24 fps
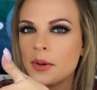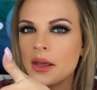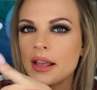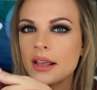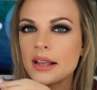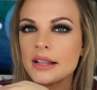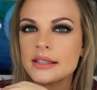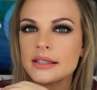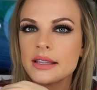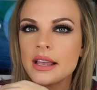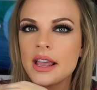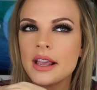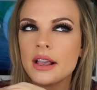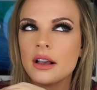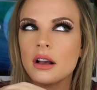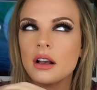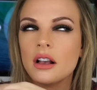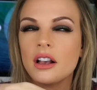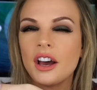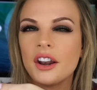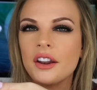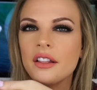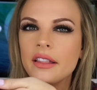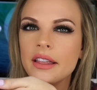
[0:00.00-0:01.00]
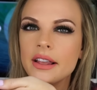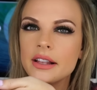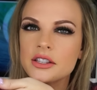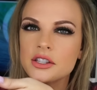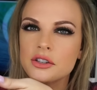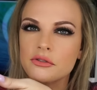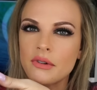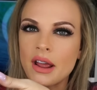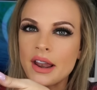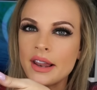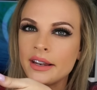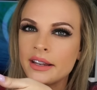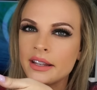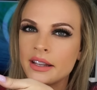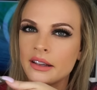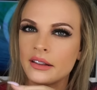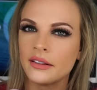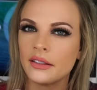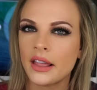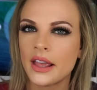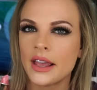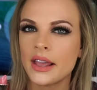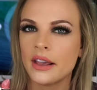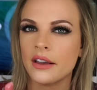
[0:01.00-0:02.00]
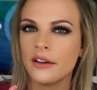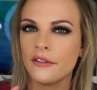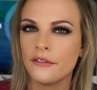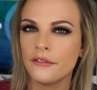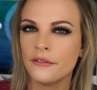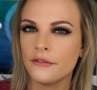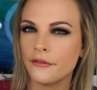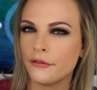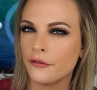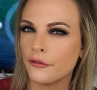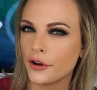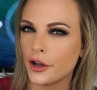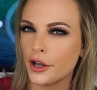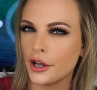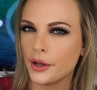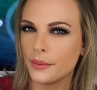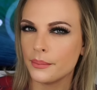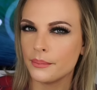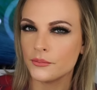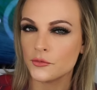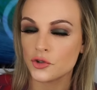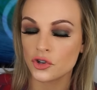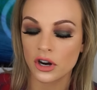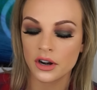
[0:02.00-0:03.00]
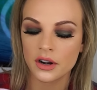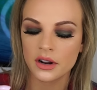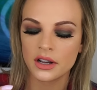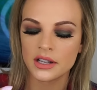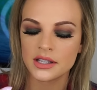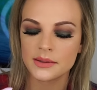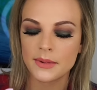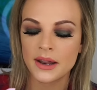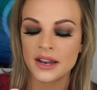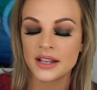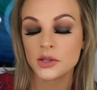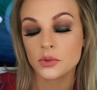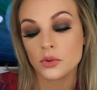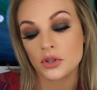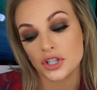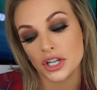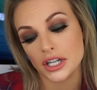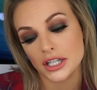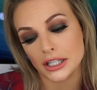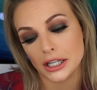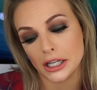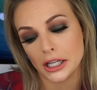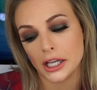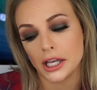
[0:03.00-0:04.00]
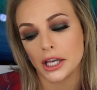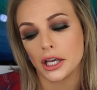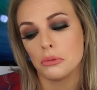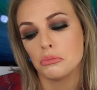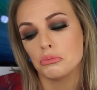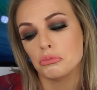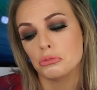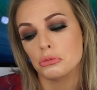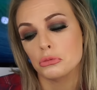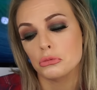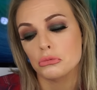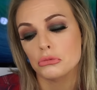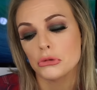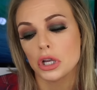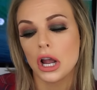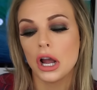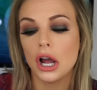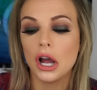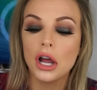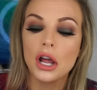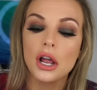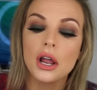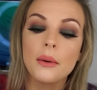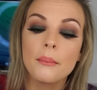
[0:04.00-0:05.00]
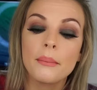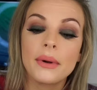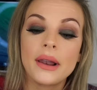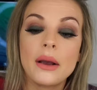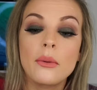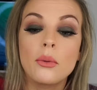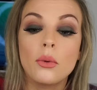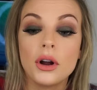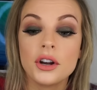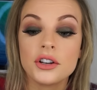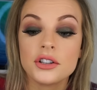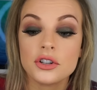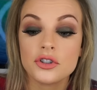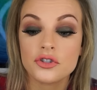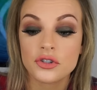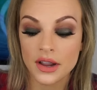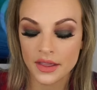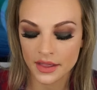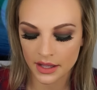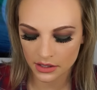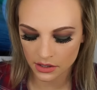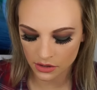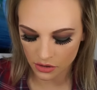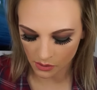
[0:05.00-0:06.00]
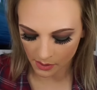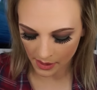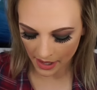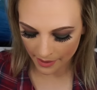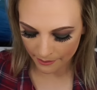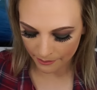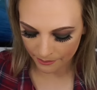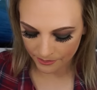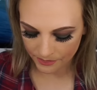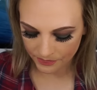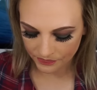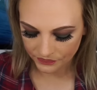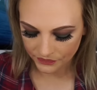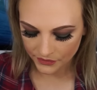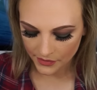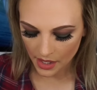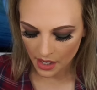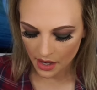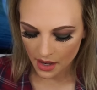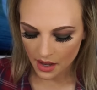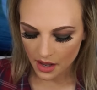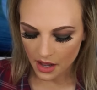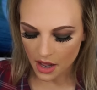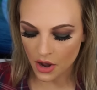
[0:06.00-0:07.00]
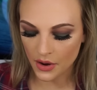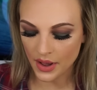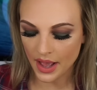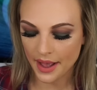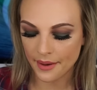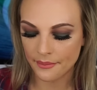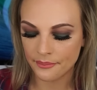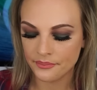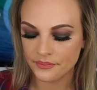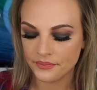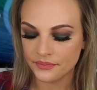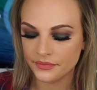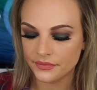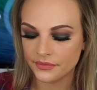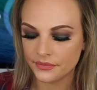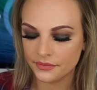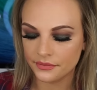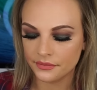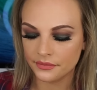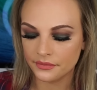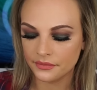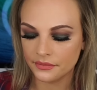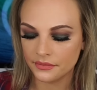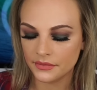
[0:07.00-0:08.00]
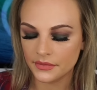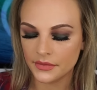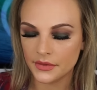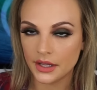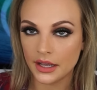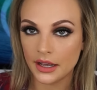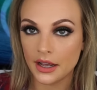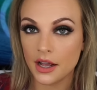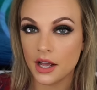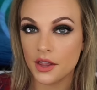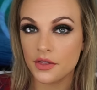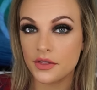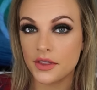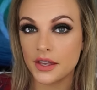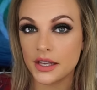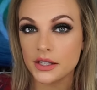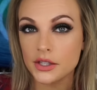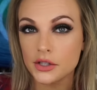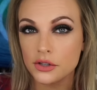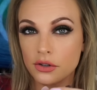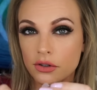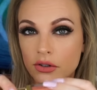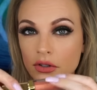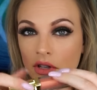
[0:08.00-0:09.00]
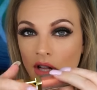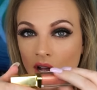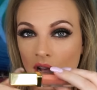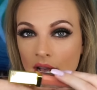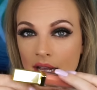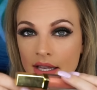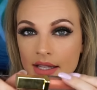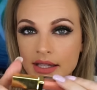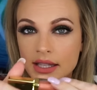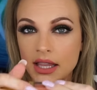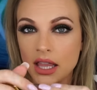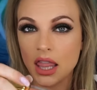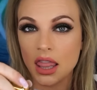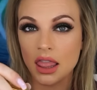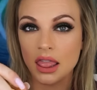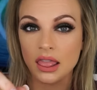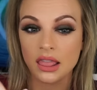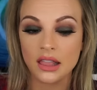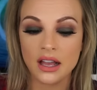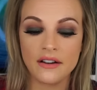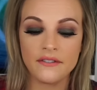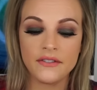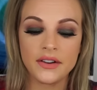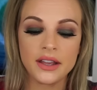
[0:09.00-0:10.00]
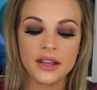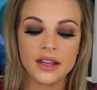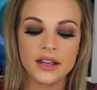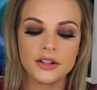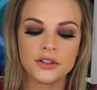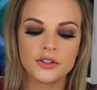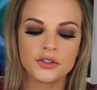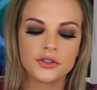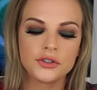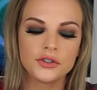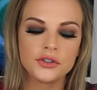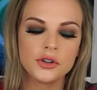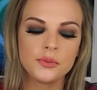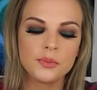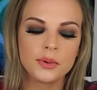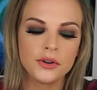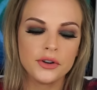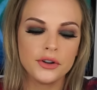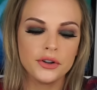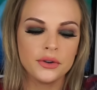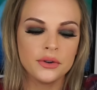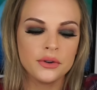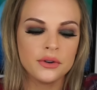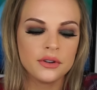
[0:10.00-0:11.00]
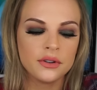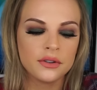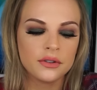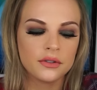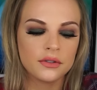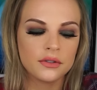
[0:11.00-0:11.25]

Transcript: pink. It's like kind of like Serenity, like from Gerard Cosmetics, which I didn't get, but I want to try that so bad. Okay, this nude gloss, love it. It's super nude.